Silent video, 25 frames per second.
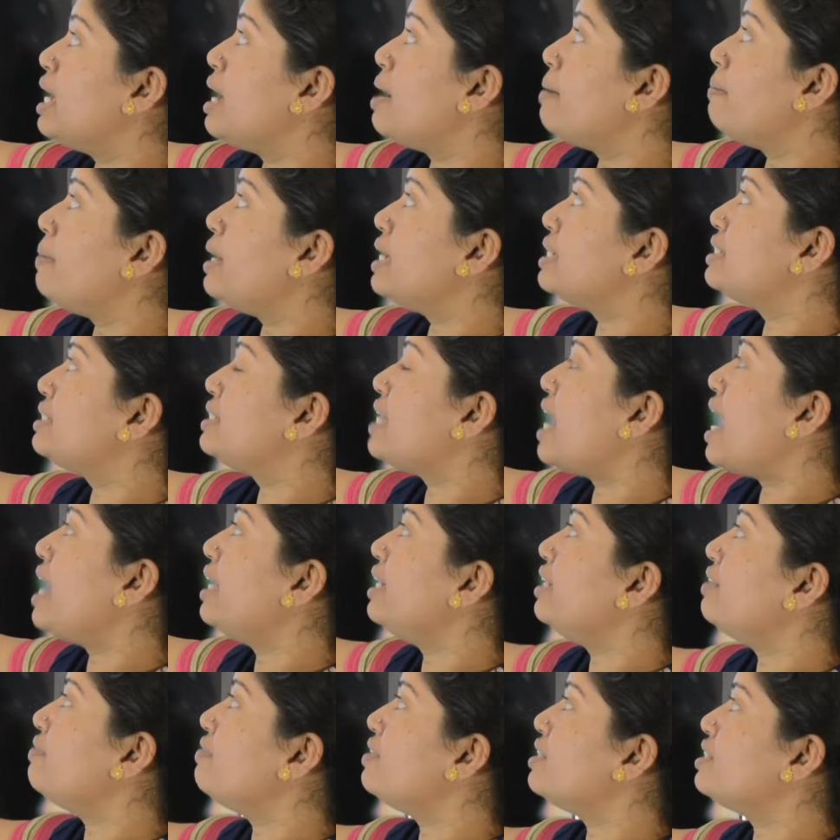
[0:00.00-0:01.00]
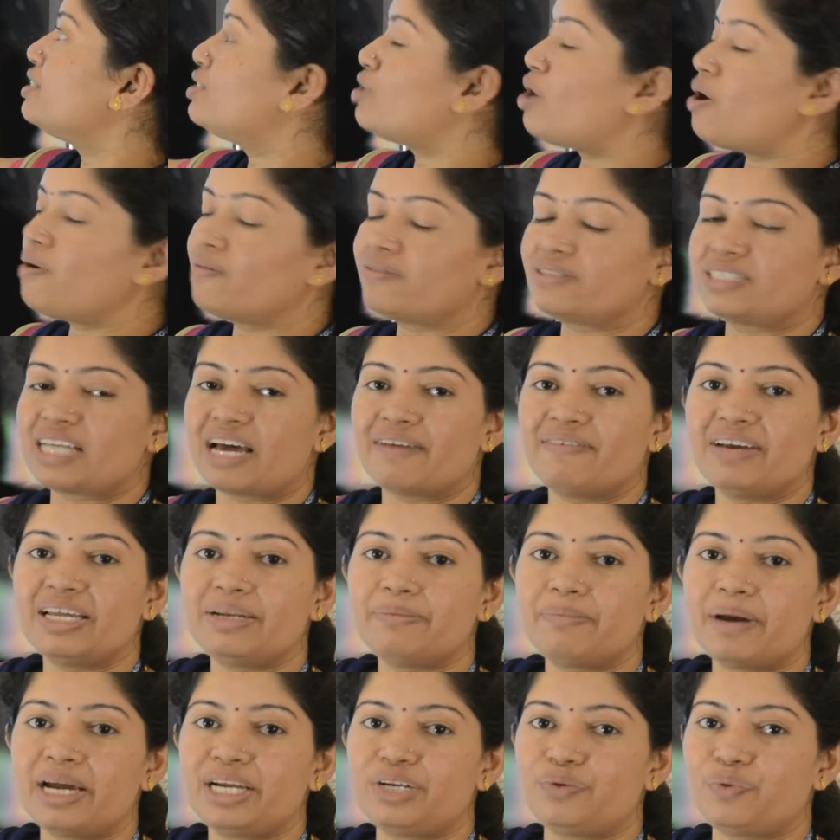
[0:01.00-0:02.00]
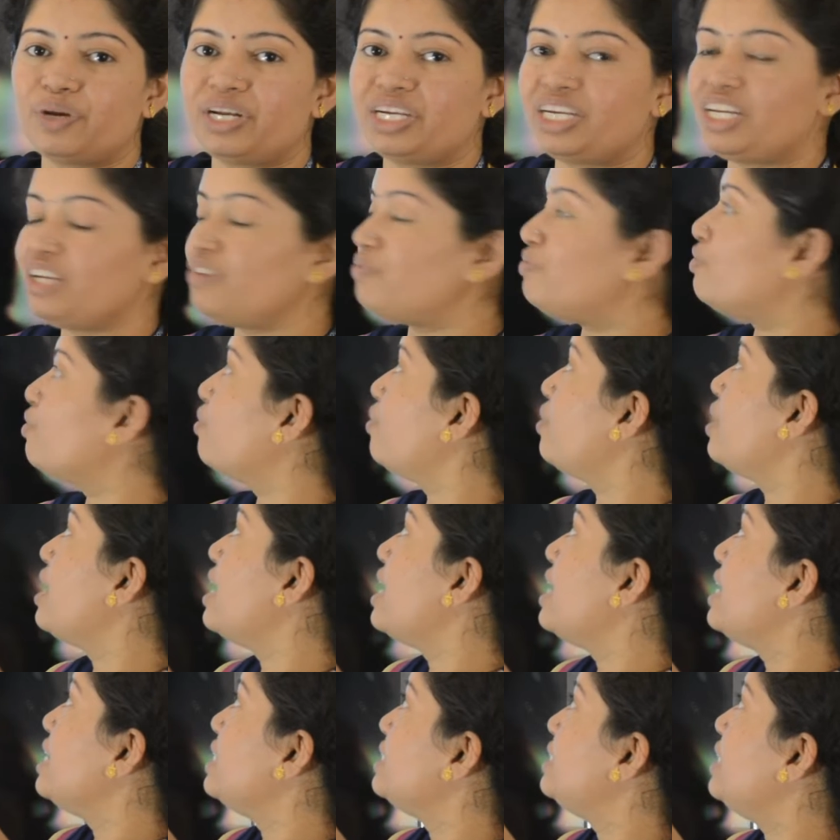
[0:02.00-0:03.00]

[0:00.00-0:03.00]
plus tan inverse of 7 by 24 is